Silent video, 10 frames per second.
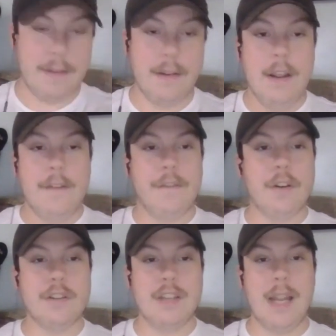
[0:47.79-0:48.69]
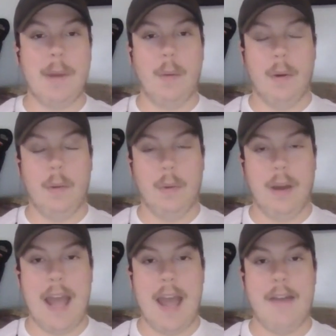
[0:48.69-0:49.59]
And first name I
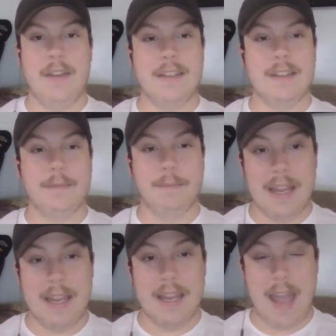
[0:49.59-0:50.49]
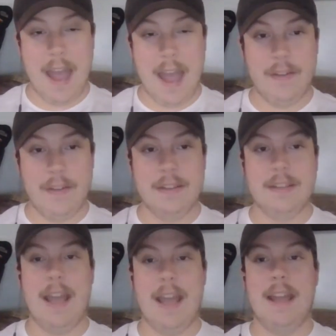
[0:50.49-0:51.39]
want to have is Mike Evans,